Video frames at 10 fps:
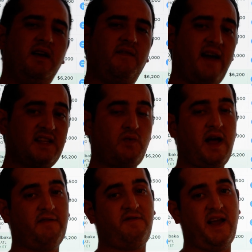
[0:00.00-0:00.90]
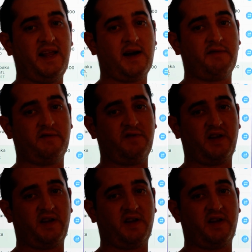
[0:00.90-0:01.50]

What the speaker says: That's why I'm fading off him for